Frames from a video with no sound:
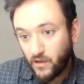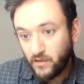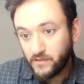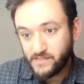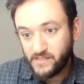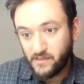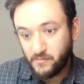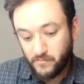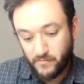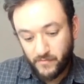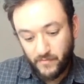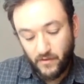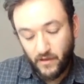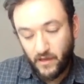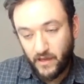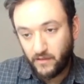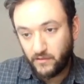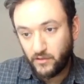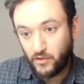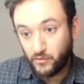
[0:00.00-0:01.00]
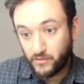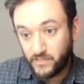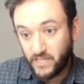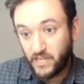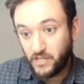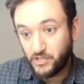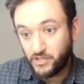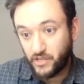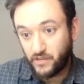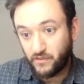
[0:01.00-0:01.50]
some
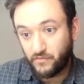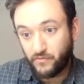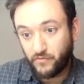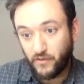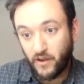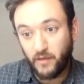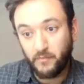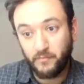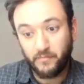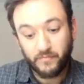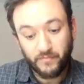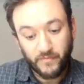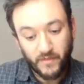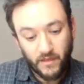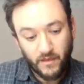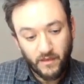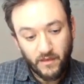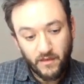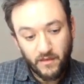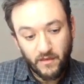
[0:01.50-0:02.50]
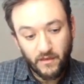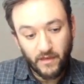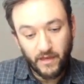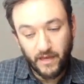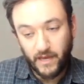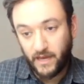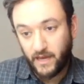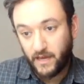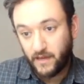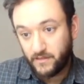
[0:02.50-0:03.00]
notation from
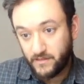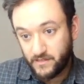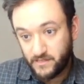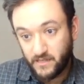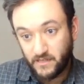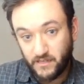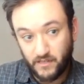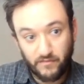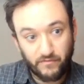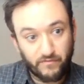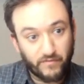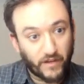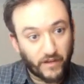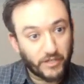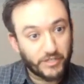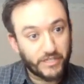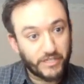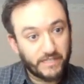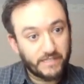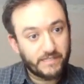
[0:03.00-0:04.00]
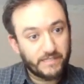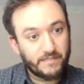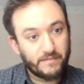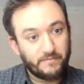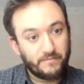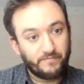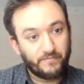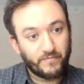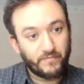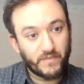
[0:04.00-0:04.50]
the study of functions.
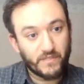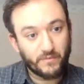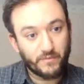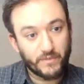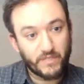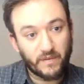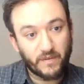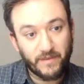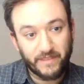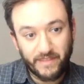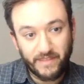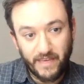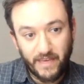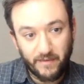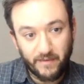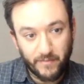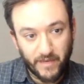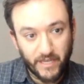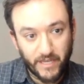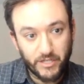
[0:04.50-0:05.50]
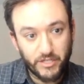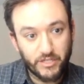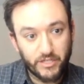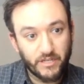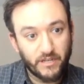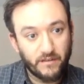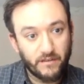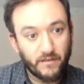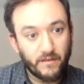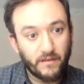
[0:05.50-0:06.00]
So when we talk about the image,
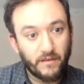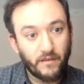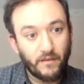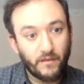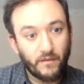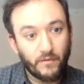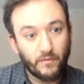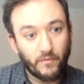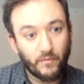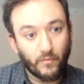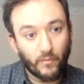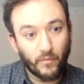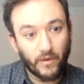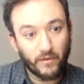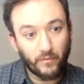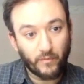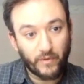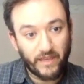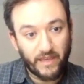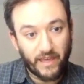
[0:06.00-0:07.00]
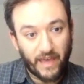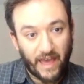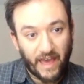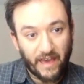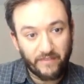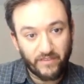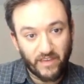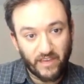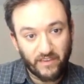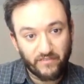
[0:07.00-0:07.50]
when we
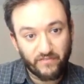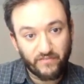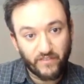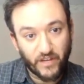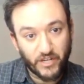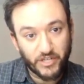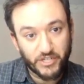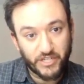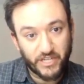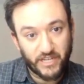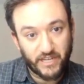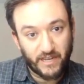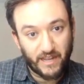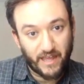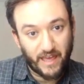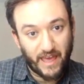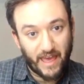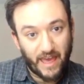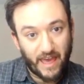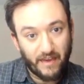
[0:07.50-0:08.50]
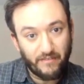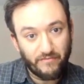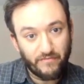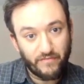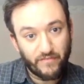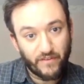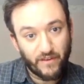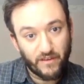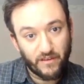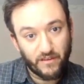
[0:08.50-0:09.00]
have a function
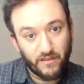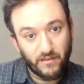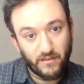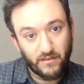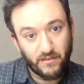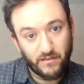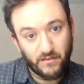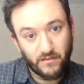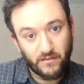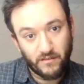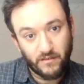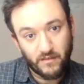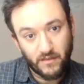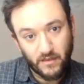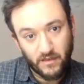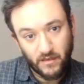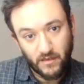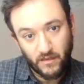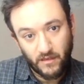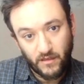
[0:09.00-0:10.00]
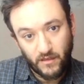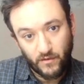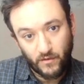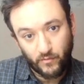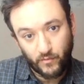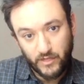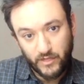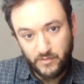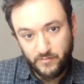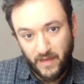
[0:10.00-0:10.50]
f,
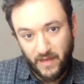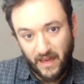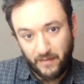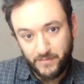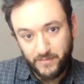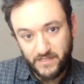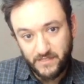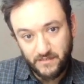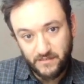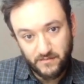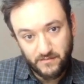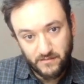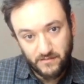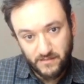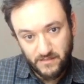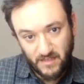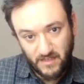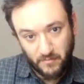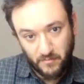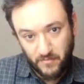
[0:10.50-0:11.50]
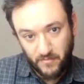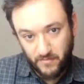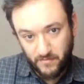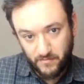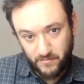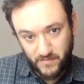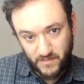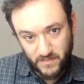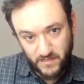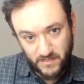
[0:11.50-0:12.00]
which maps some
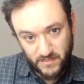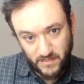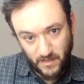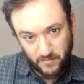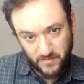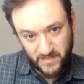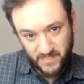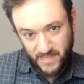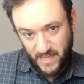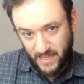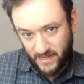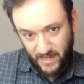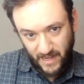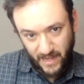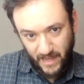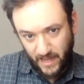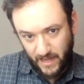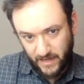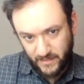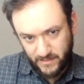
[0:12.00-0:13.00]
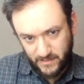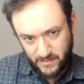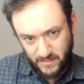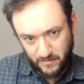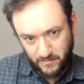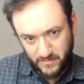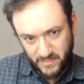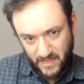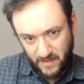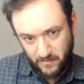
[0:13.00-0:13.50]
set A to
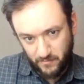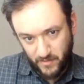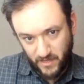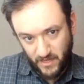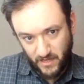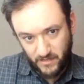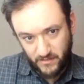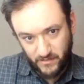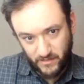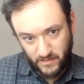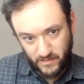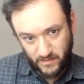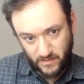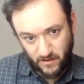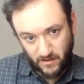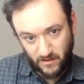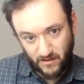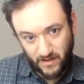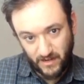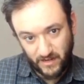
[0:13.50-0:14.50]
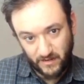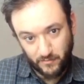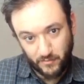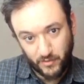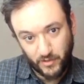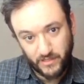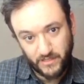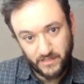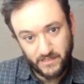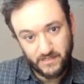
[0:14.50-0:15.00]
some set B, so these are
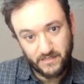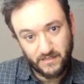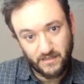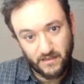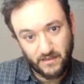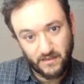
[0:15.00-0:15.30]
inputs,